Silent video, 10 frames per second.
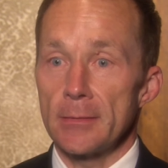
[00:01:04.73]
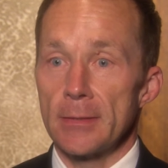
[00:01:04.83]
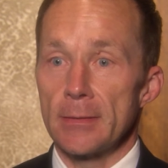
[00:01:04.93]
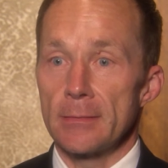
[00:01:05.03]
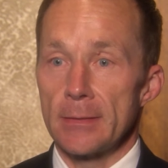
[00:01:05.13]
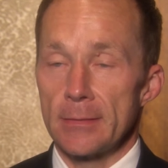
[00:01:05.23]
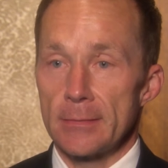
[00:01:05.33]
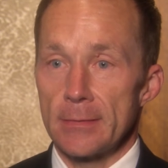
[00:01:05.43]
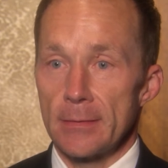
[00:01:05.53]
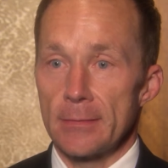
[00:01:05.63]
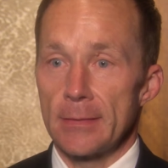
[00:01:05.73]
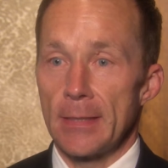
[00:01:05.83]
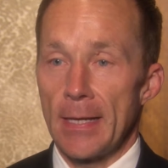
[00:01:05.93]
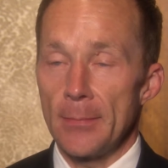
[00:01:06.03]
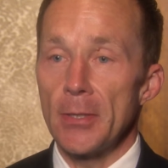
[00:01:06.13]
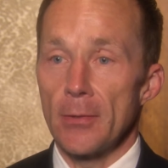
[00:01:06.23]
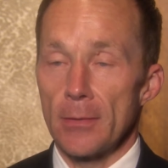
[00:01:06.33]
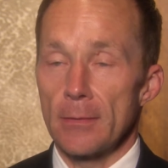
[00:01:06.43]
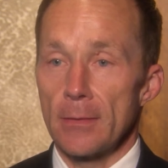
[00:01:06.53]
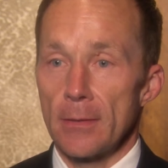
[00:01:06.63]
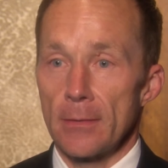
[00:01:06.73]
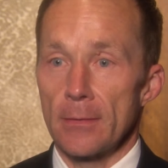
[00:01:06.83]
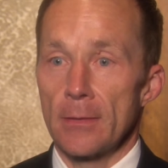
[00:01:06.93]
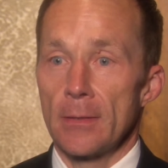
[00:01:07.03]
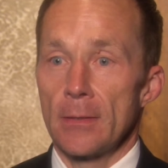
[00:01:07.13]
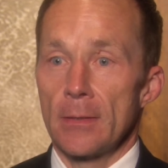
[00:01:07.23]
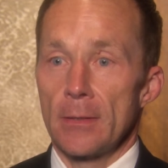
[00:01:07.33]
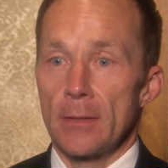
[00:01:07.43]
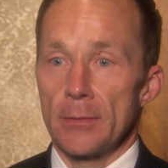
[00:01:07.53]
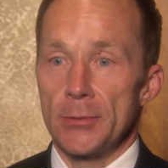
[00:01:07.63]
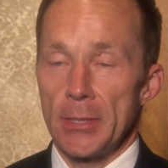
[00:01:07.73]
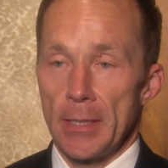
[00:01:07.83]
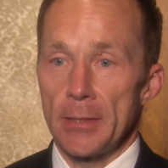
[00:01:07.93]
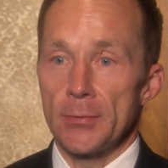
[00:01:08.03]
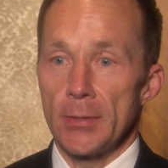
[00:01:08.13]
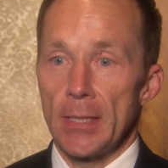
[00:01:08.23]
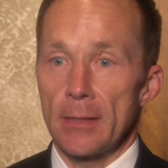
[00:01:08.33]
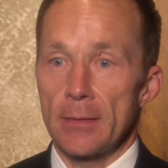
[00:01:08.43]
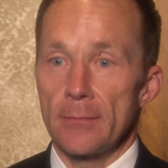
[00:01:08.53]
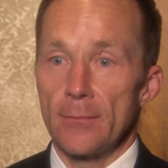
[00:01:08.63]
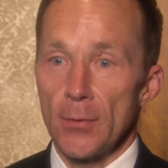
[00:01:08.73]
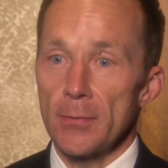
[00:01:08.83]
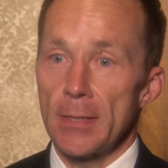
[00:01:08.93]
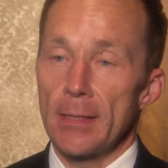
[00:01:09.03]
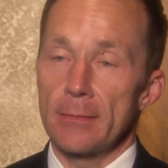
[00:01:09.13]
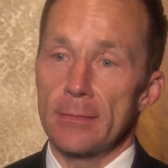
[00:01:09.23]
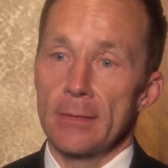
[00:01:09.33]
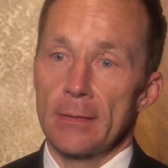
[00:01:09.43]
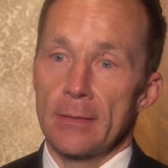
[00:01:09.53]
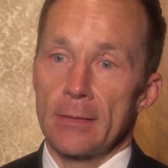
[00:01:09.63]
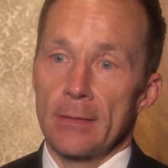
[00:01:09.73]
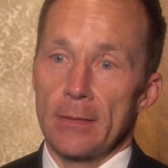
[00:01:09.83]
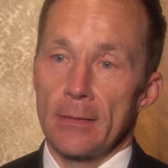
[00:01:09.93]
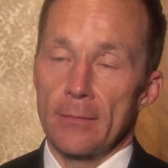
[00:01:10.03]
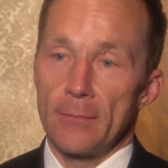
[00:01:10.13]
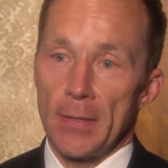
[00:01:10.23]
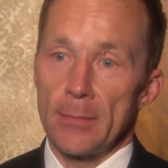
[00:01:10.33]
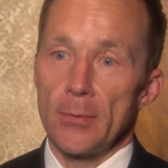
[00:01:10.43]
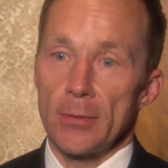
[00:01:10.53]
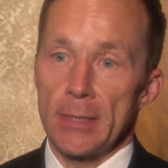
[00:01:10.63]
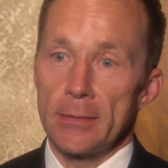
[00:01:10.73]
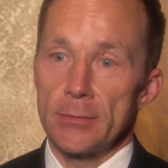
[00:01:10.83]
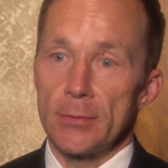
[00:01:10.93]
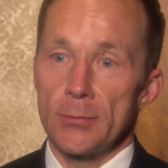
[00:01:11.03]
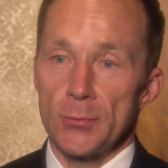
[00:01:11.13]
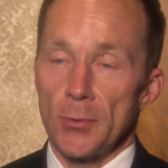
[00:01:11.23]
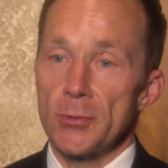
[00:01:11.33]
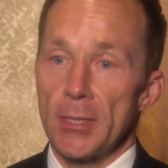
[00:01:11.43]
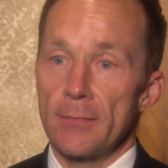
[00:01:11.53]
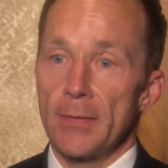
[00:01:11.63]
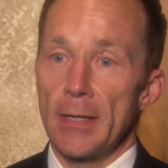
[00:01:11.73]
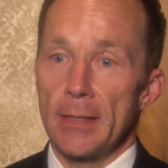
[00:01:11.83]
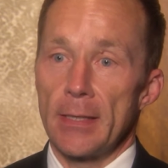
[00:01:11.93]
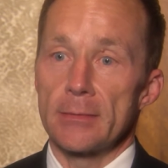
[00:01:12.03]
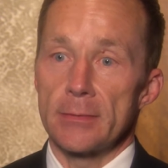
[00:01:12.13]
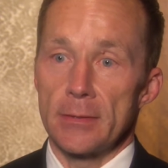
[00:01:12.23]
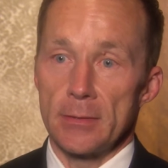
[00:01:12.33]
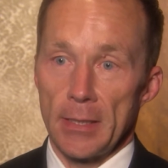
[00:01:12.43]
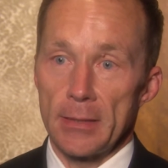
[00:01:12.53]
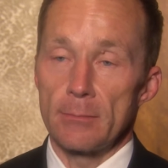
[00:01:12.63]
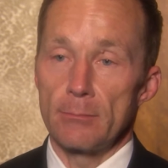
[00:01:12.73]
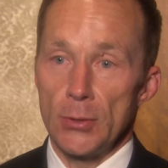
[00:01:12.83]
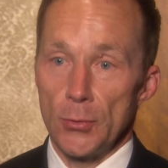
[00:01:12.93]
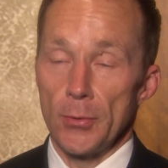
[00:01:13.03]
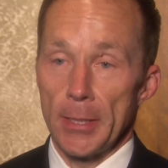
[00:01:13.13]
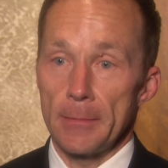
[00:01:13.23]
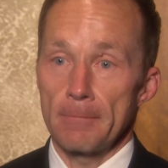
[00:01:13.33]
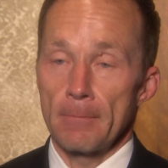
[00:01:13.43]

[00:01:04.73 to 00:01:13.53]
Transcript: that, that uh, inhabit our, our, our, GI tract convert that uh, fiber into short chain fatty acids like butyrate.